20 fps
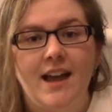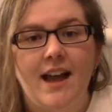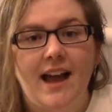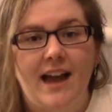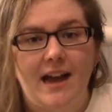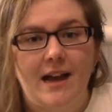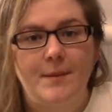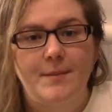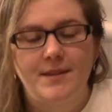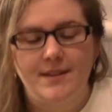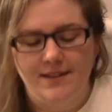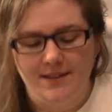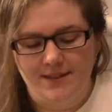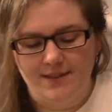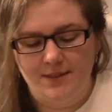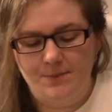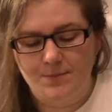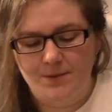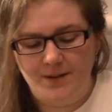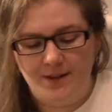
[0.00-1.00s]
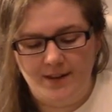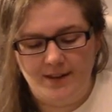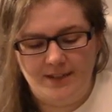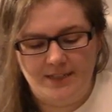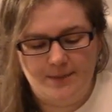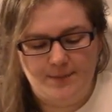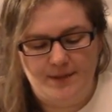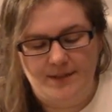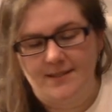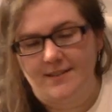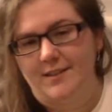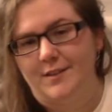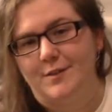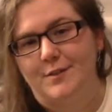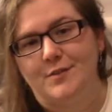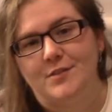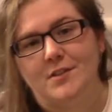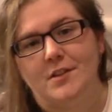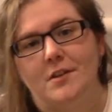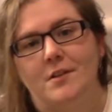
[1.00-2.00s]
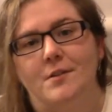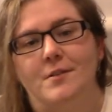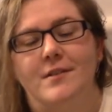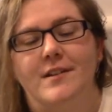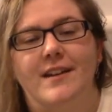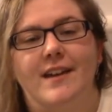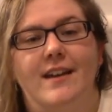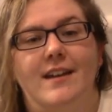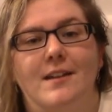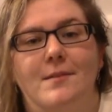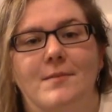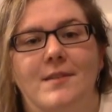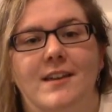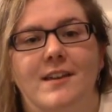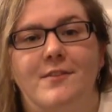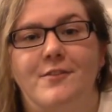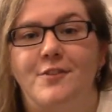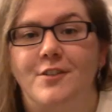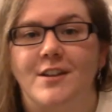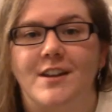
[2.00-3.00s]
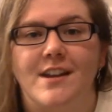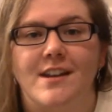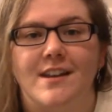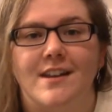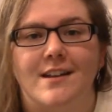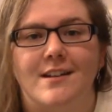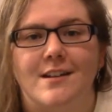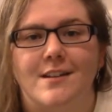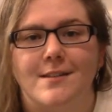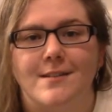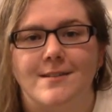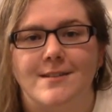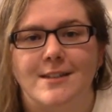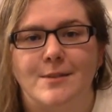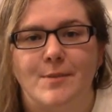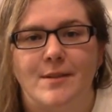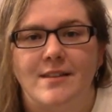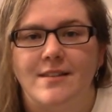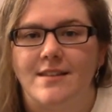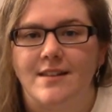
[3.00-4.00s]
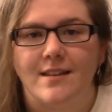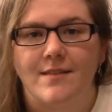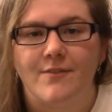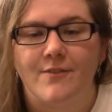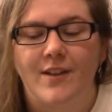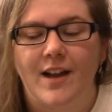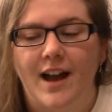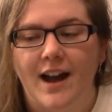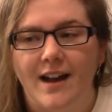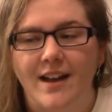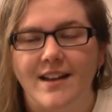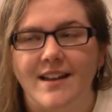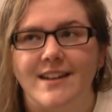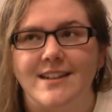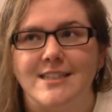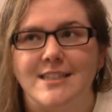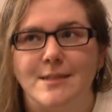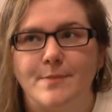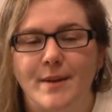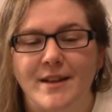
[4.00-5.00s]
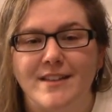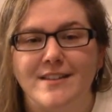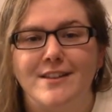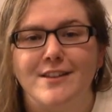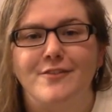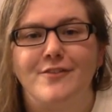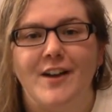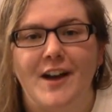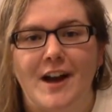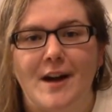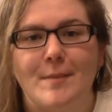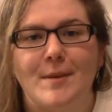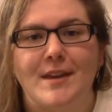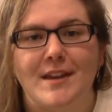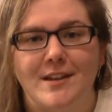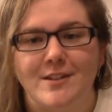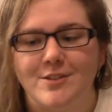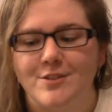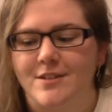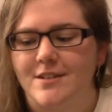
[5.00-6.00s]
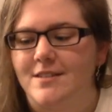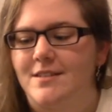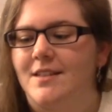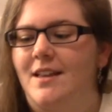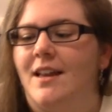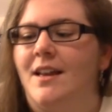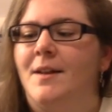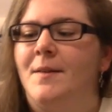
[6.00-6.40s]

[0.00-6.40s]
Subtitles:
hobby is pretty expensive, so kick me for getting another expensive hobby interest.